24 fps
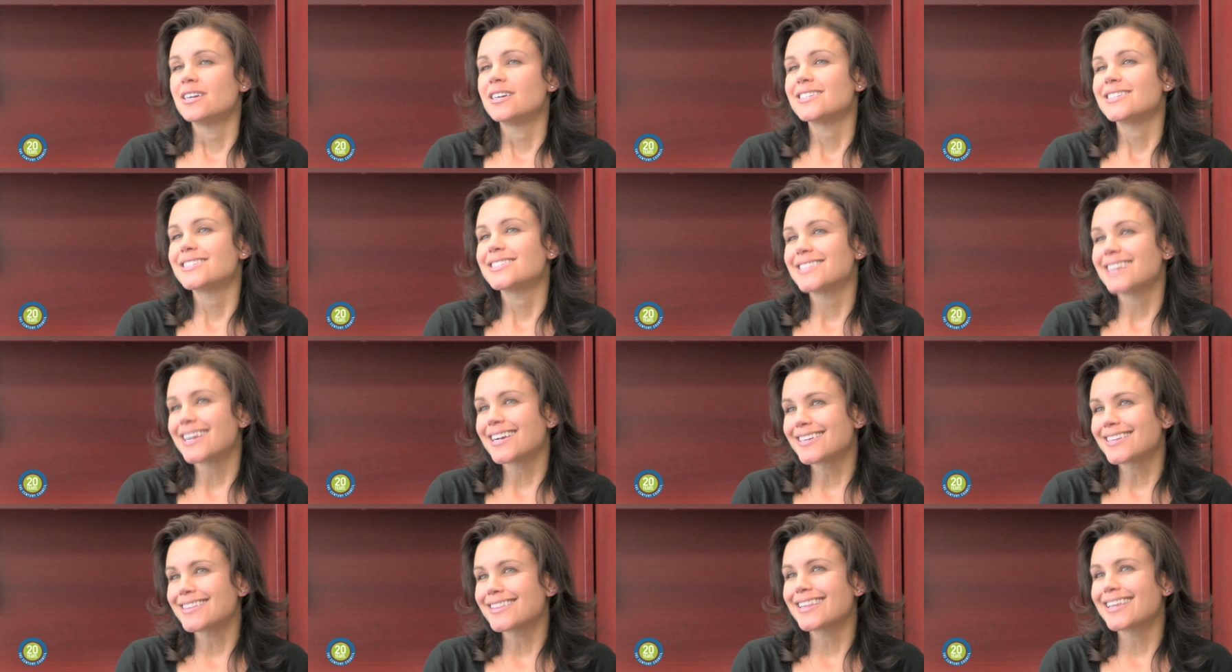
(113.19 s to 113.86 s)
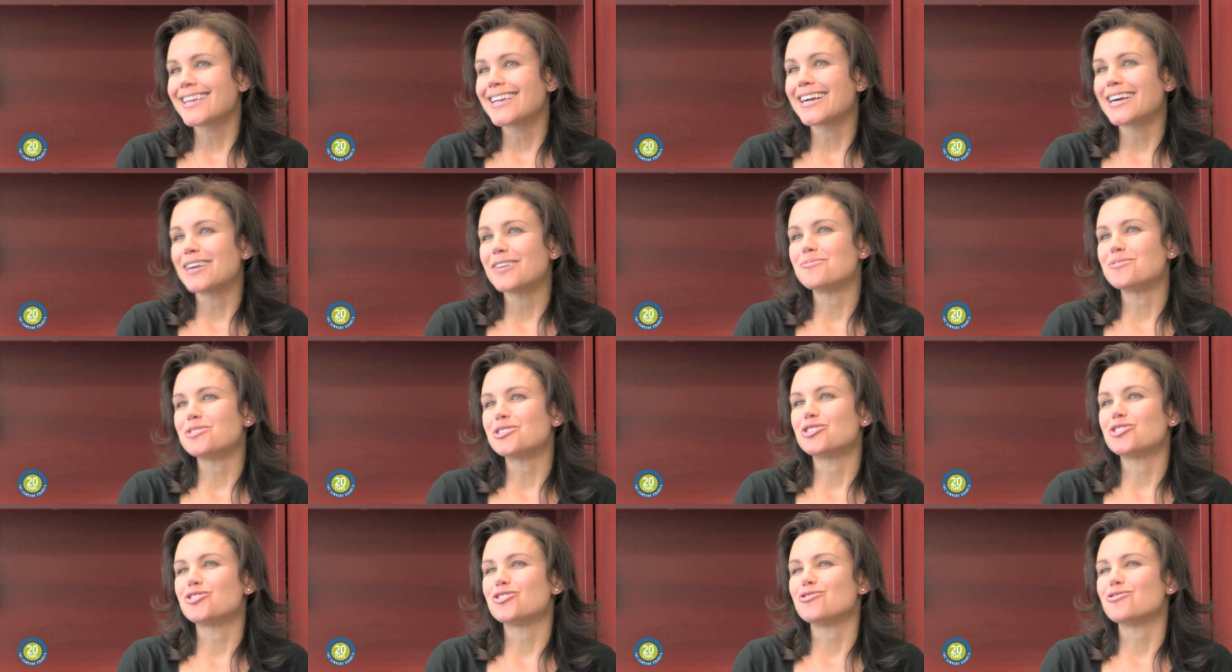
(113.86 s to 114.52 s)
Second thing I
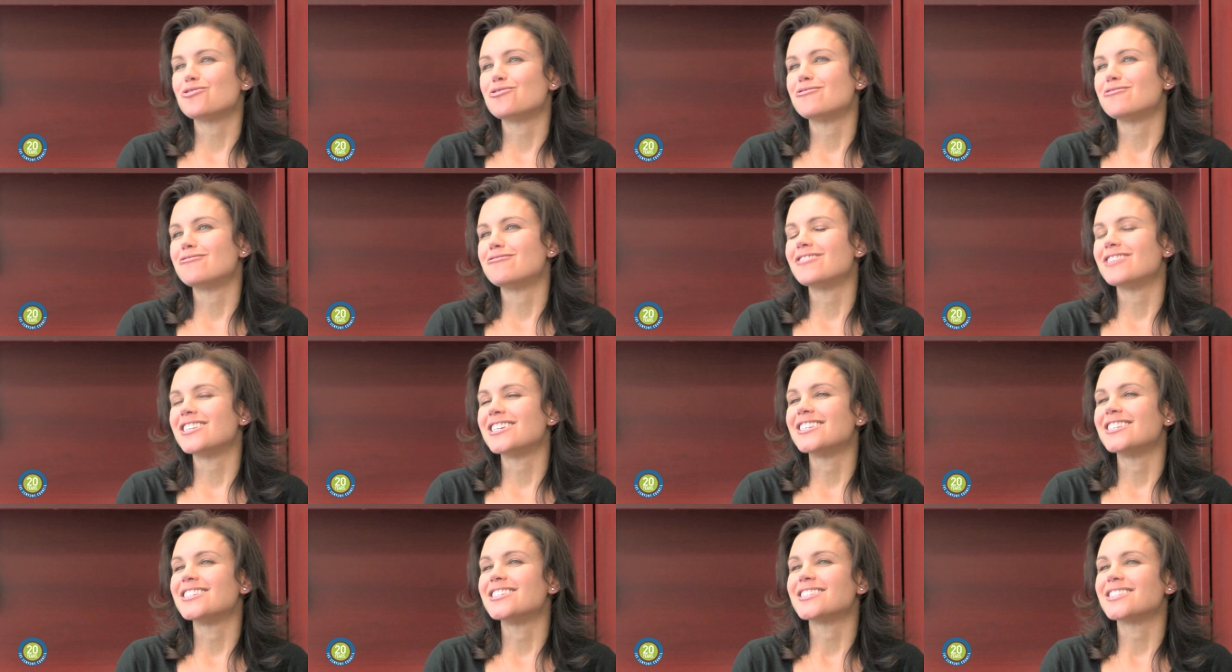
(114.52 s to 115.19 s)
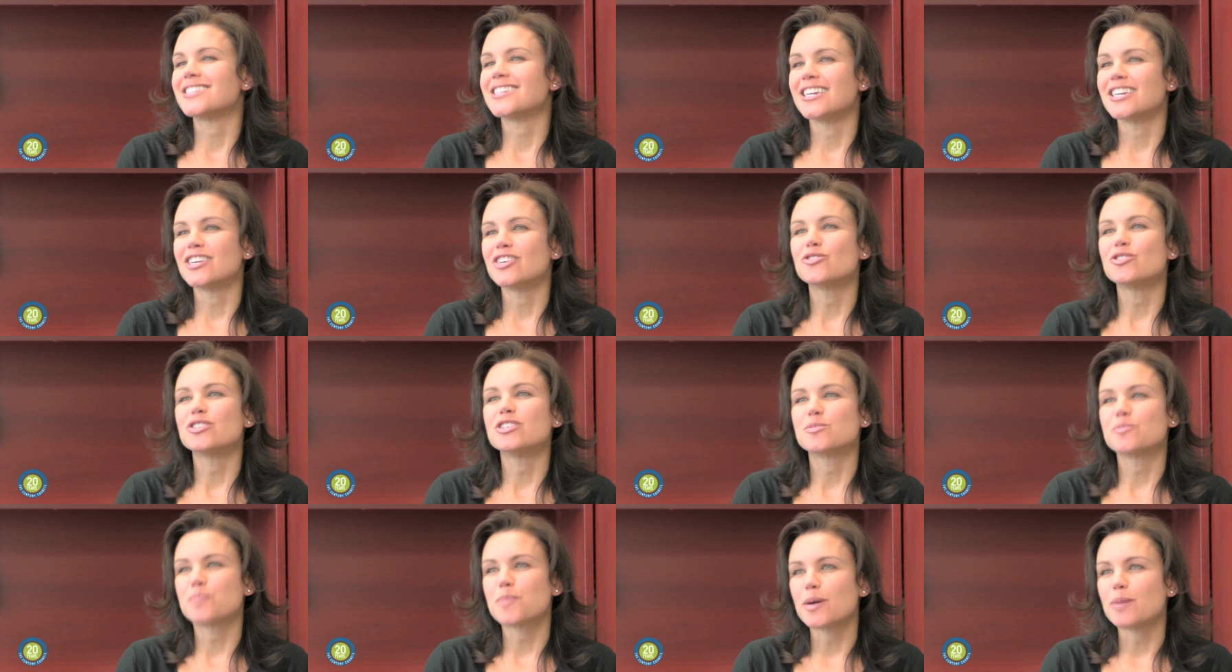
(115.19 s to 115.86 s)
would do is
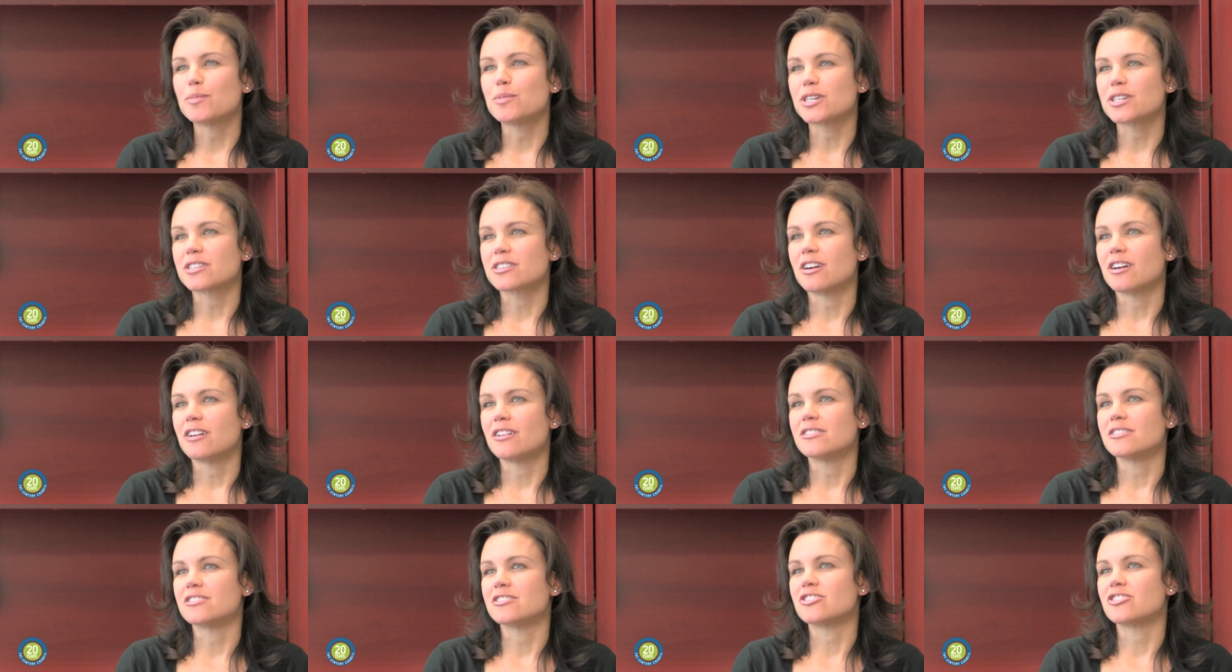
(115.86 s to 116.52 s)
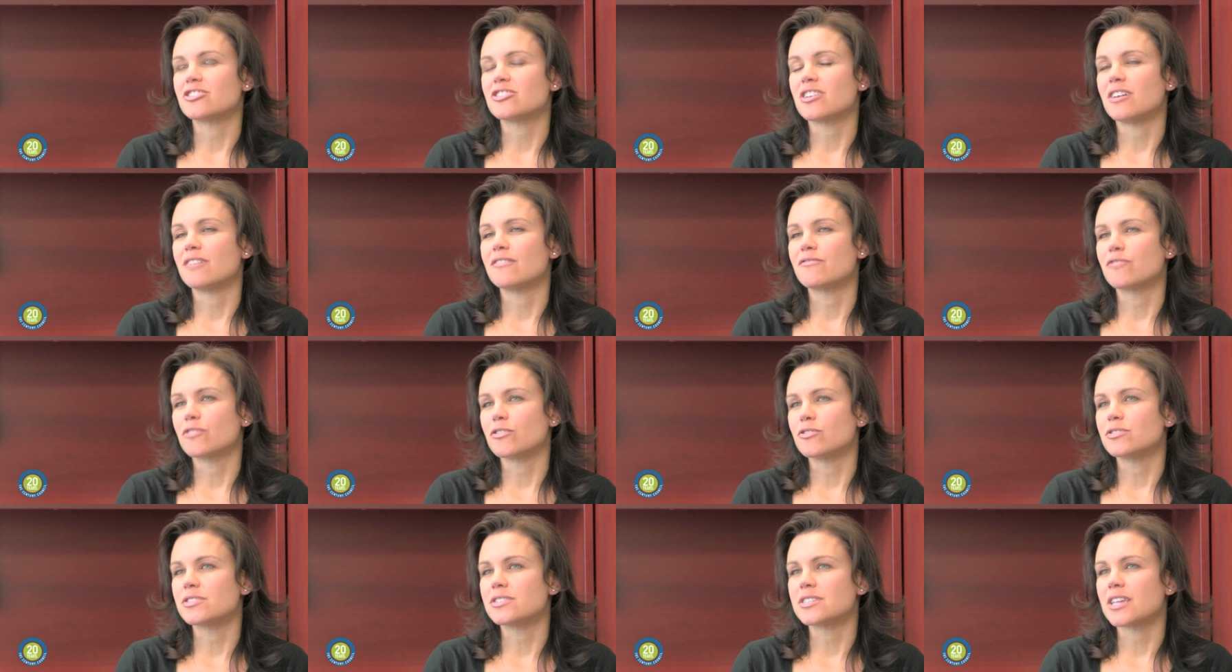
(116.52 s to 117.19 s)
increase public knowledge of
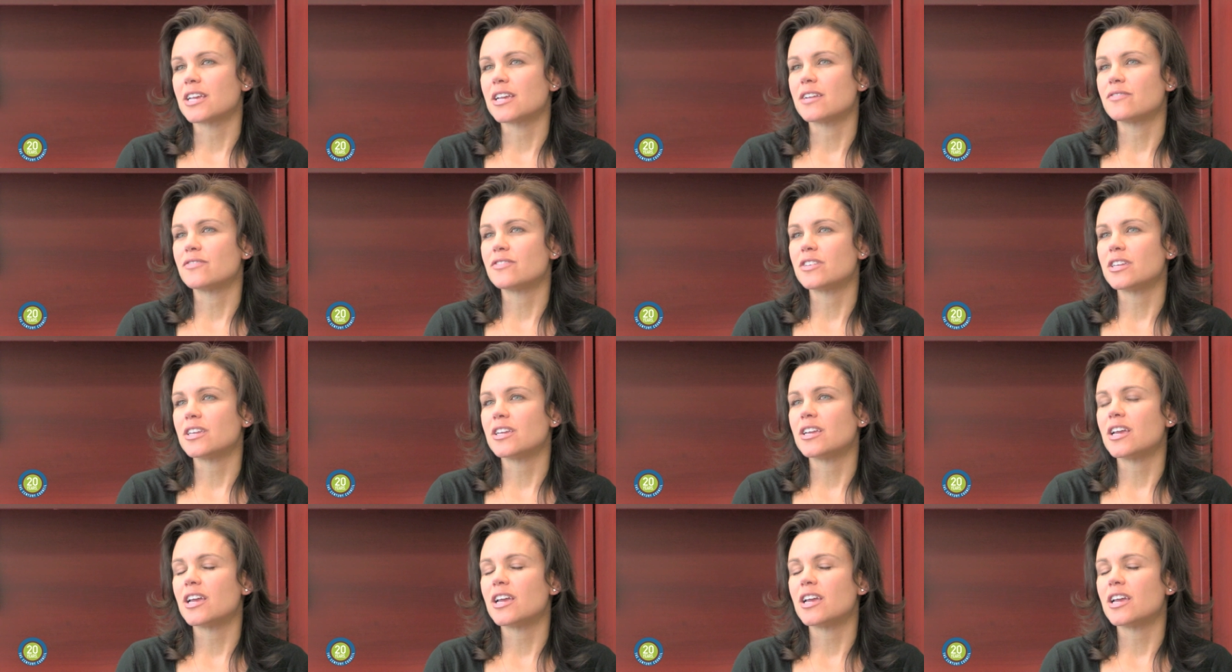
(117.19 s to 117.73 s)
road safety